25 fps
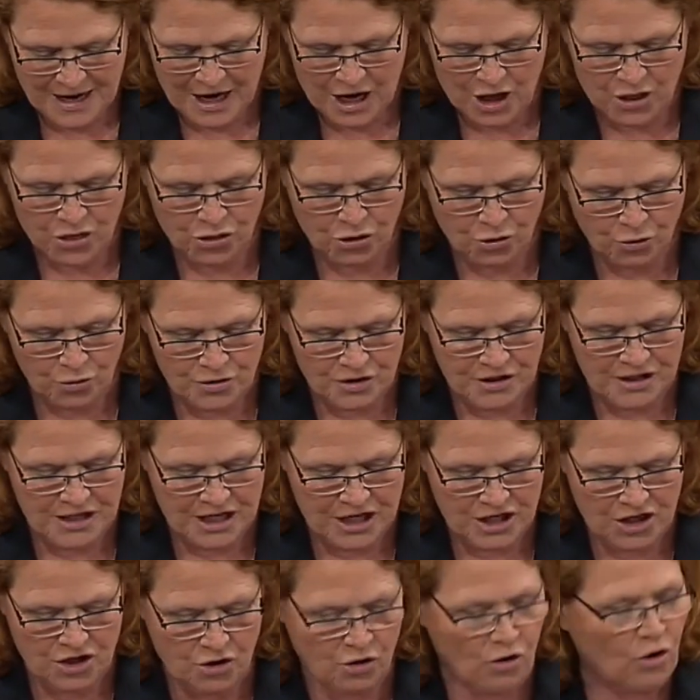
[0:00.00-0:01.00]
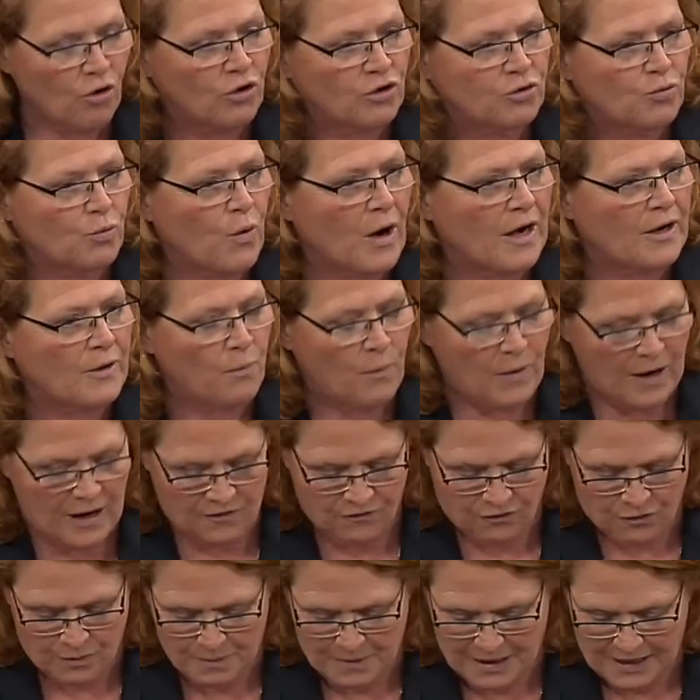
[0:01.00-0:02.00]
a 13-year-old runaway
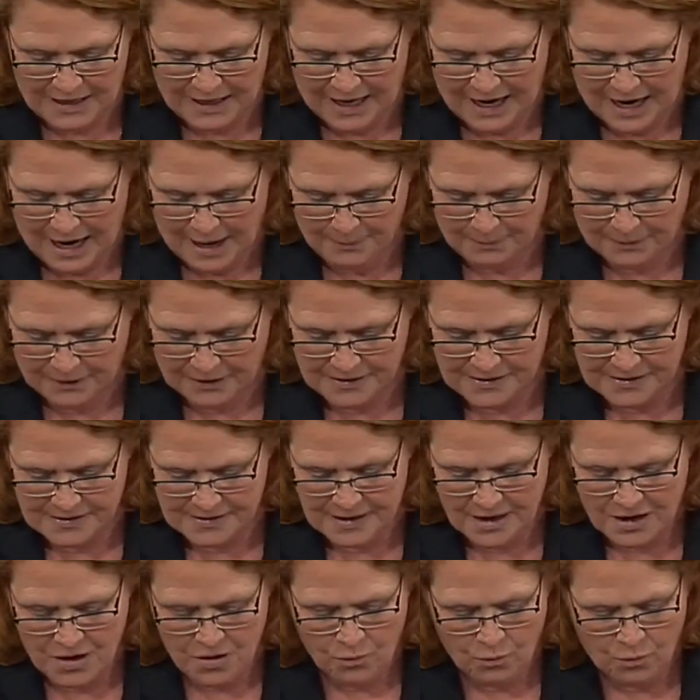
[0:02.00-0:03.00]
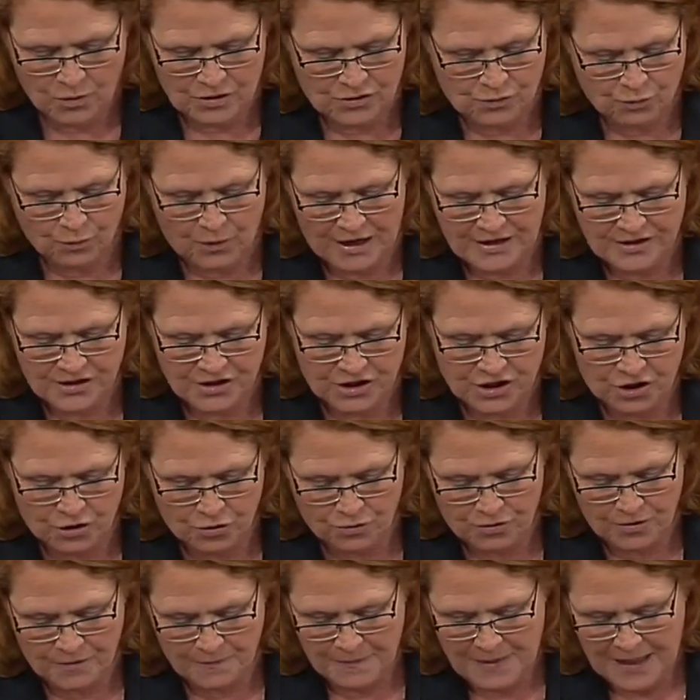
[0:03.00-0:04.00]
from Minneapolis was
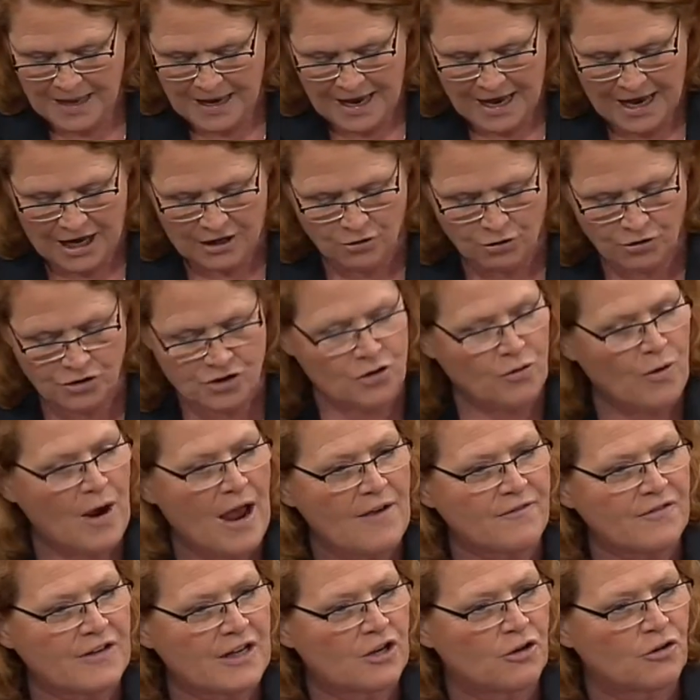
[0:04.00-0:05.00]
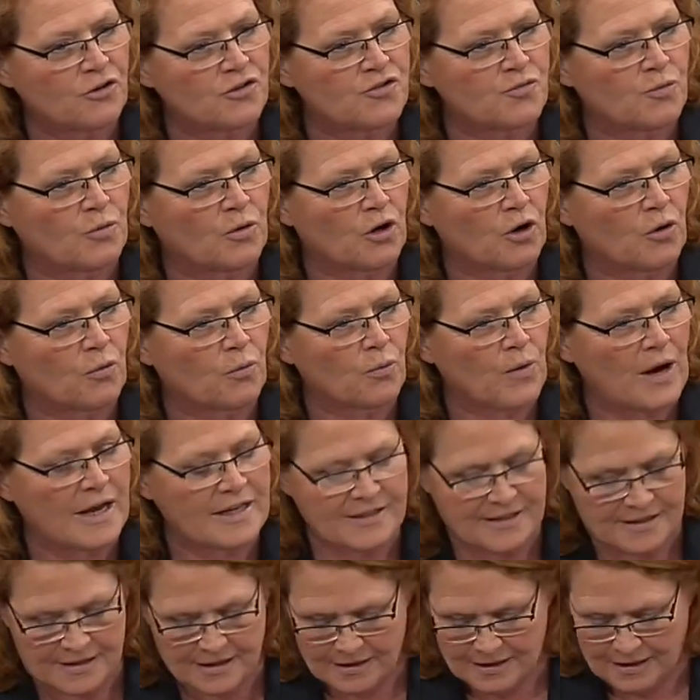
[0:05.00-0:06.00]
rescued and her traffickers were
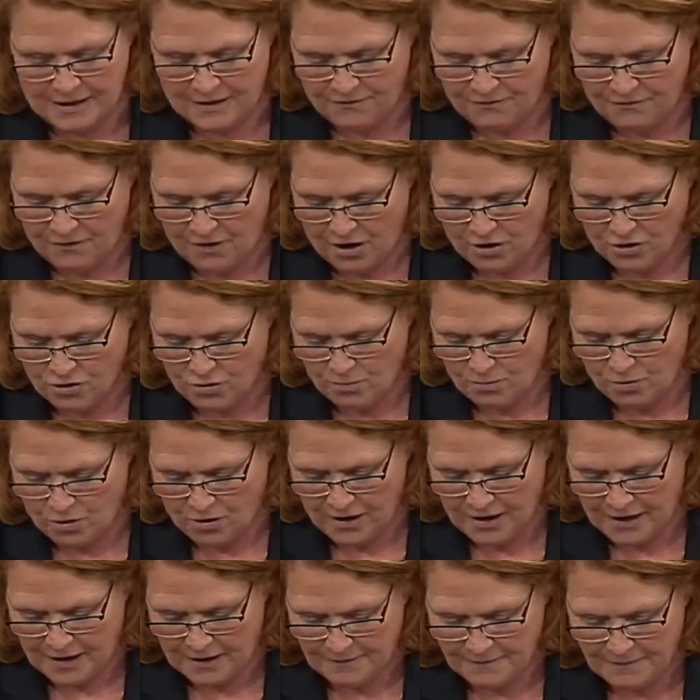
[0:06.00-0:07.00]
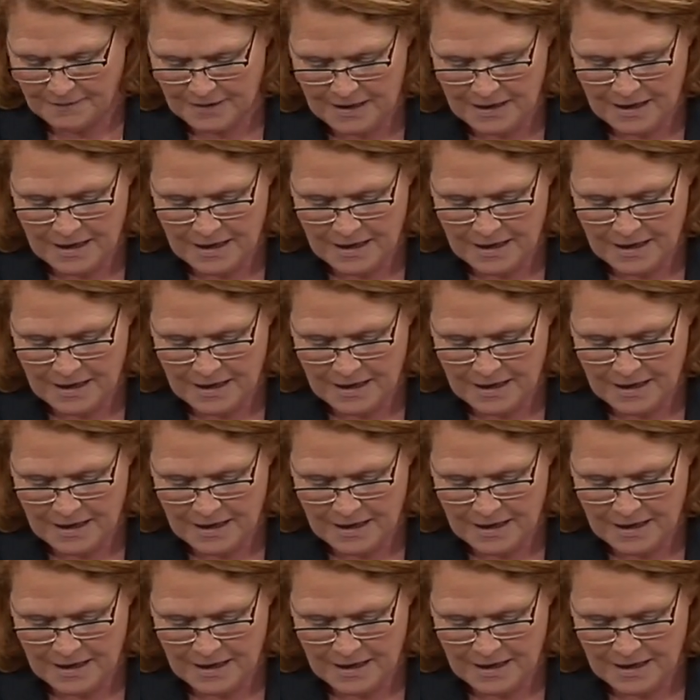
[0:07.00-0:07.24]
arrested in Fargo-Moorhead.